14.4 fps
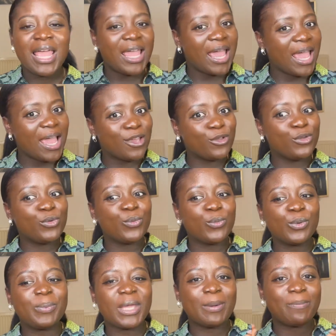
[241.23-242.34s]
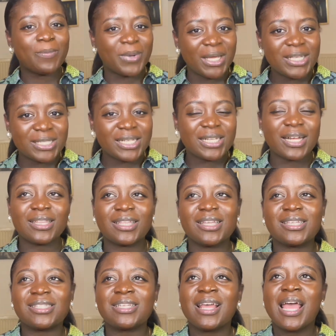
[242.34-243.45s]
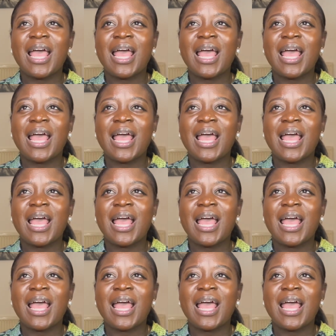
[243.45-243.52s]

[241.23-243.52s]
hey, you will be amazing at this.